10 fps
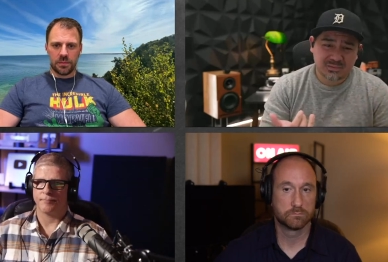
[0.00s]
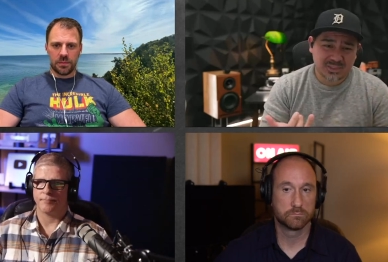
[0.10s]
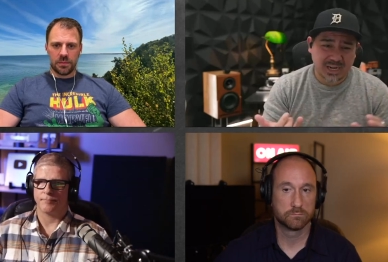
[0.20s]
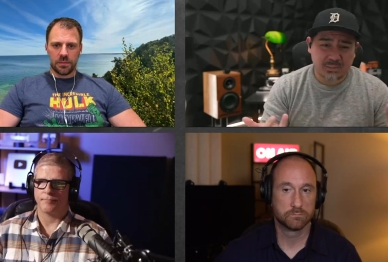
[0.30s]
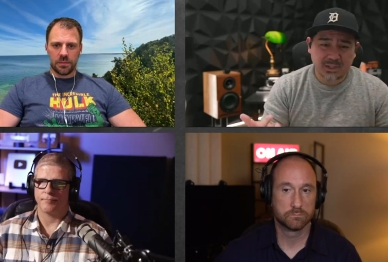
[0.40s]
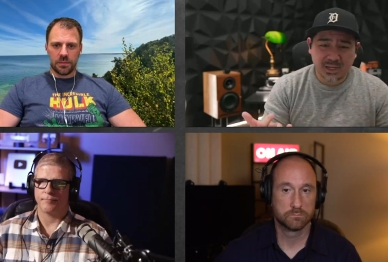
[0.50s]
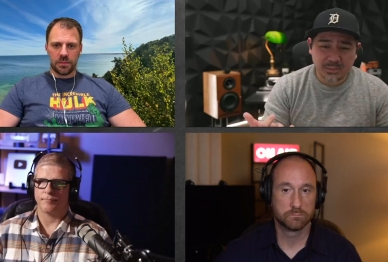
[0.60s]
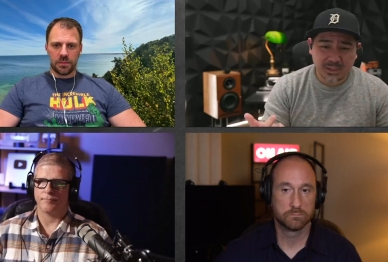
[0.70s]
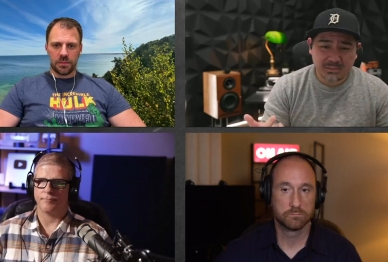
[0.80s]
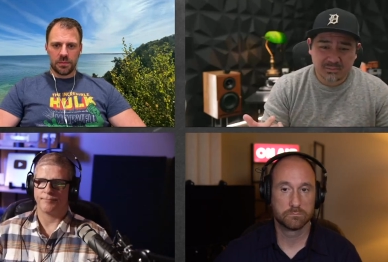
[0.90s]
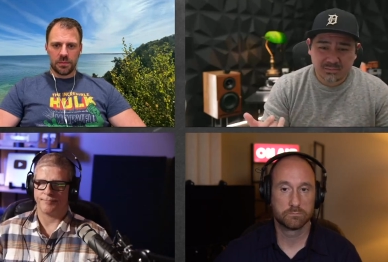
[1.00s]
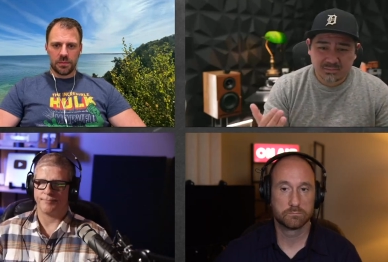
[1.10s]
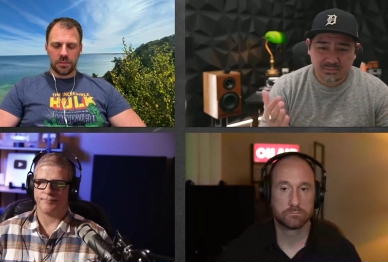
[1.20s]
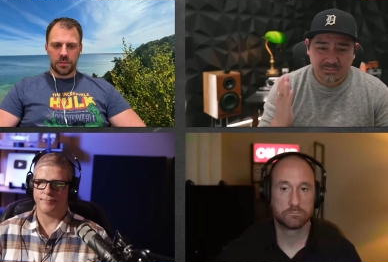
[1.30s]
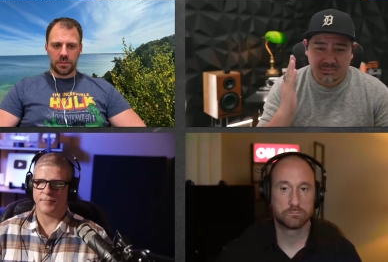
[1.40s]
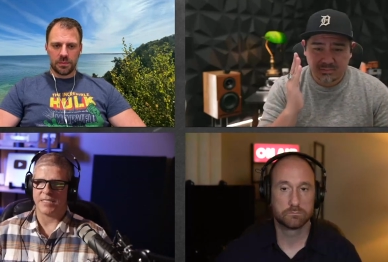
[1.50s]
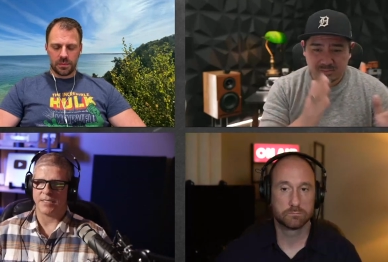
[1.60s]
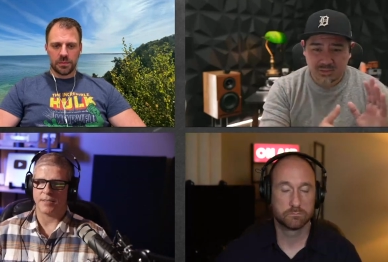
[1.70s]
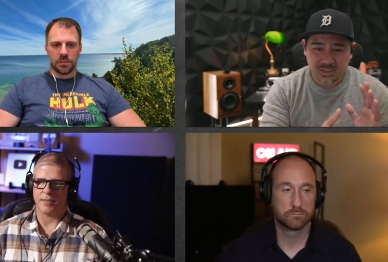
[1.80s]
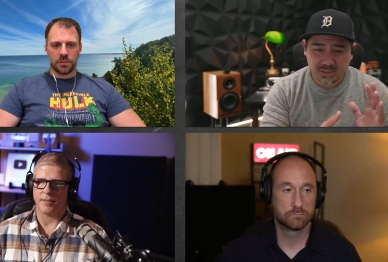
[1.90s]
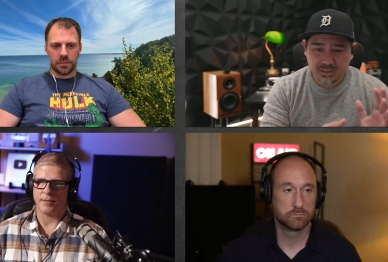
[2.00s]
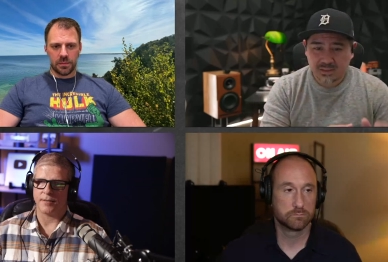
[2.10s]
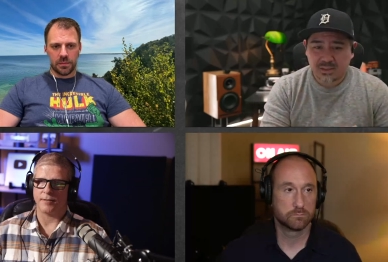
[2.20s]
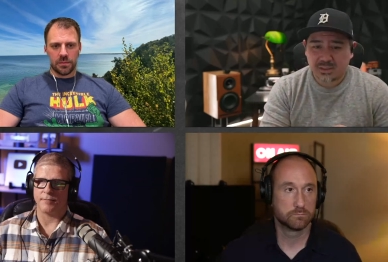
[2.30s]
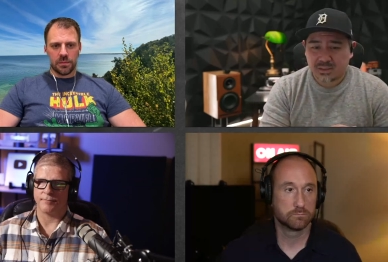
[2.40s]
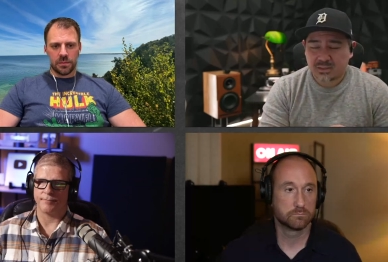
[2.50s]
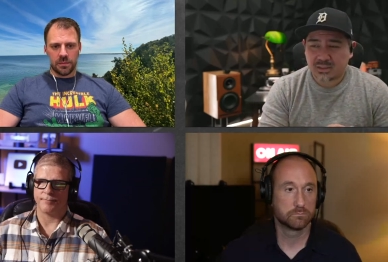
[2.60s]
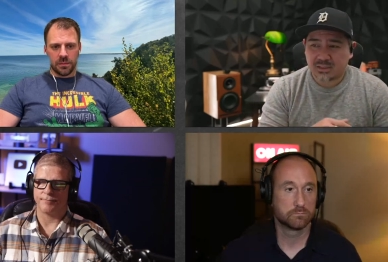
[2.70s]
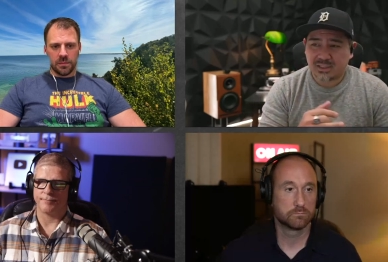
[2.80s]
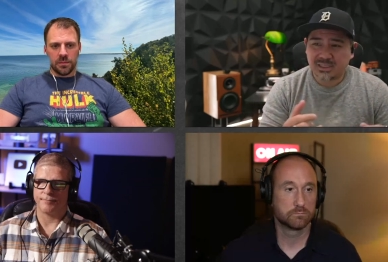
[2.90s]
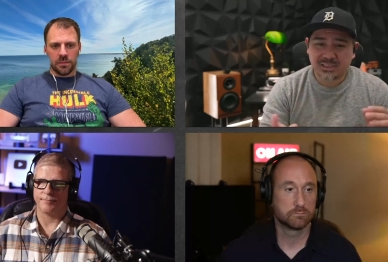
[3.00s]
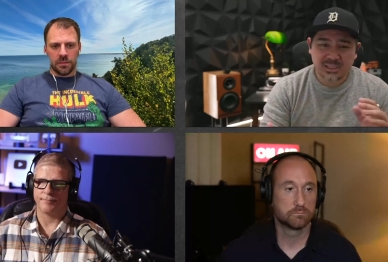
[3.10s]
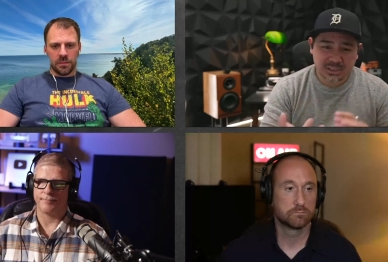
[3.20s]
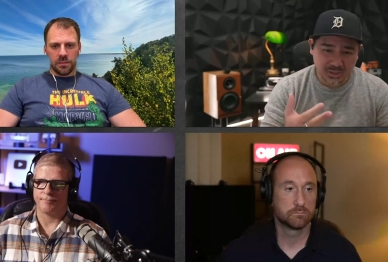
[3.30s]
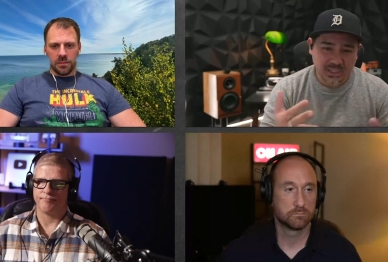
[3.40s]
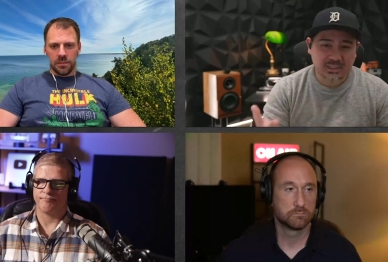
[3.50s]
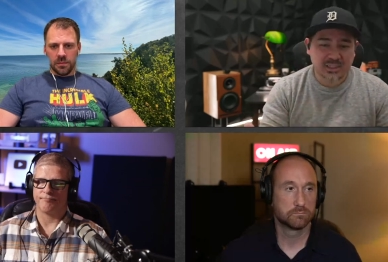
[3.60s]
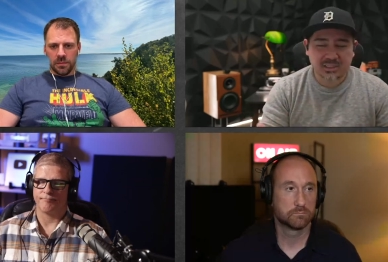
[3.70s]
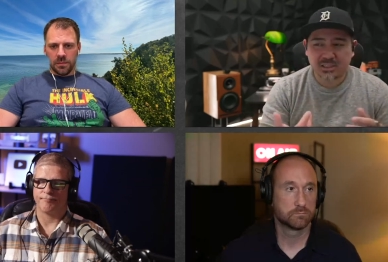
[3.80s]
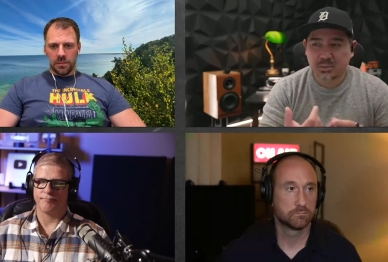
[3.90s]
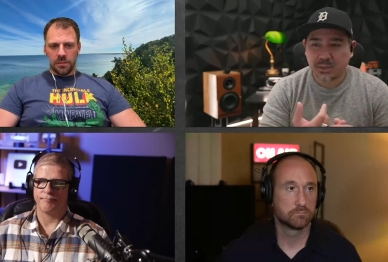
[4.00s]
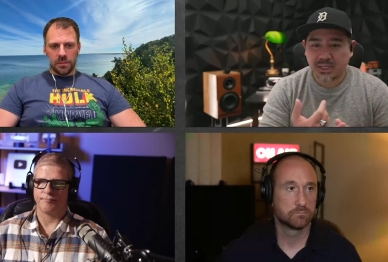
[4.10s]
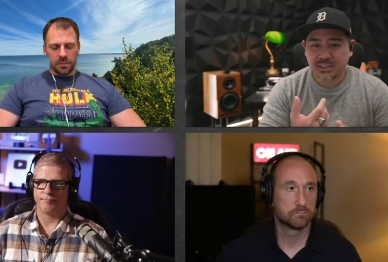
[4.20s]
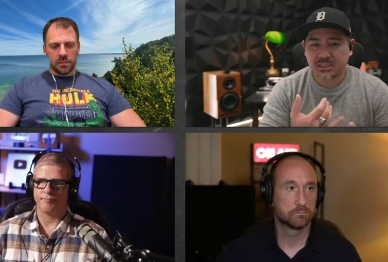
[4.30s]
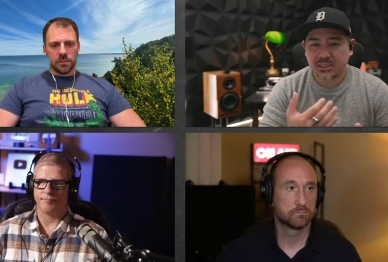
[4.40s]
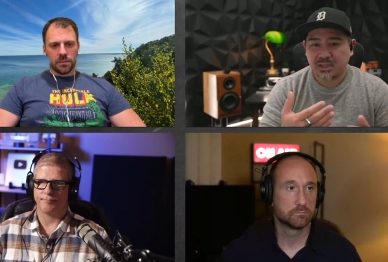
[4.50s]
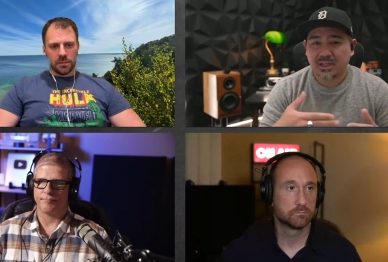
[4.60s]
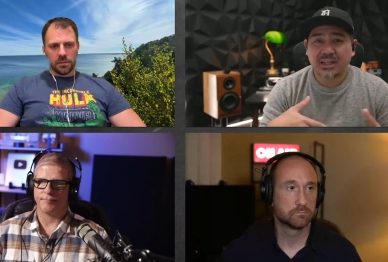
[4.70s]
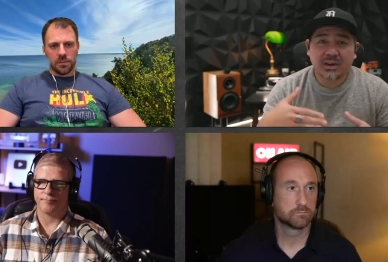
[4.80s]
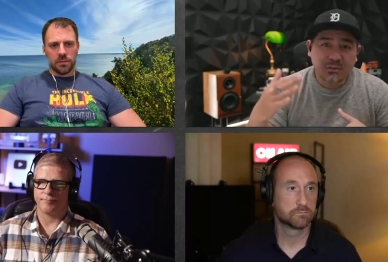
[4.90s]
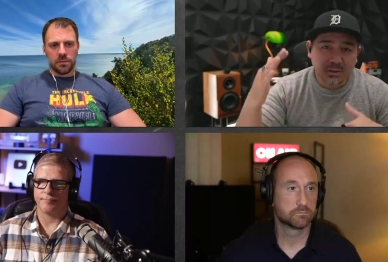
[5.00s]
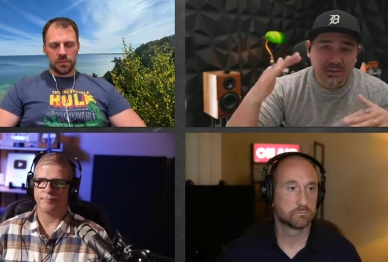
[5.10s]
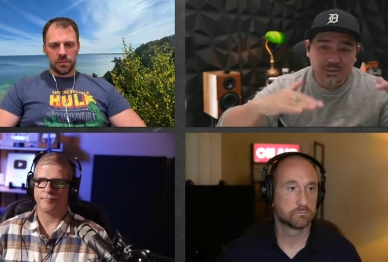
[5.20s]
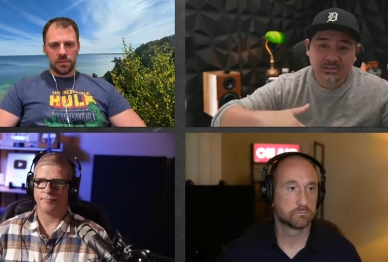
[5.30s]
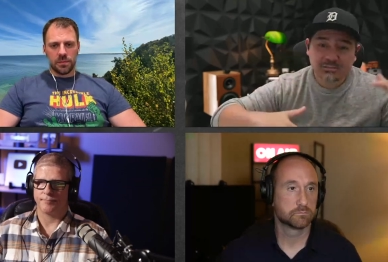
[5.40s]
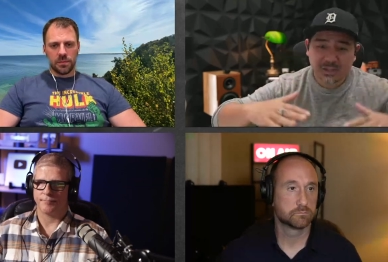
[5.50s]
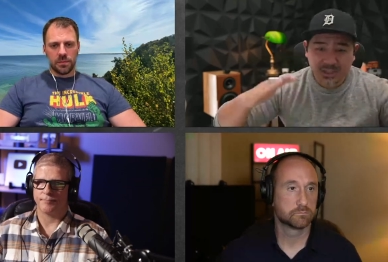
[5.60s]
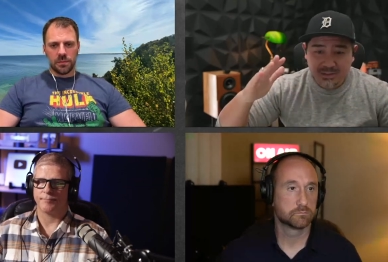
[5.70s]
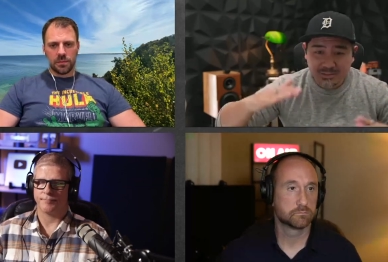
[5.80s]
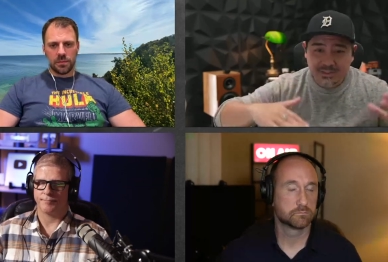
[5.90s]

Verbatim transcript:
Speaker 1: time alignment, distance, uh, distance. So that's distance based, levels, right?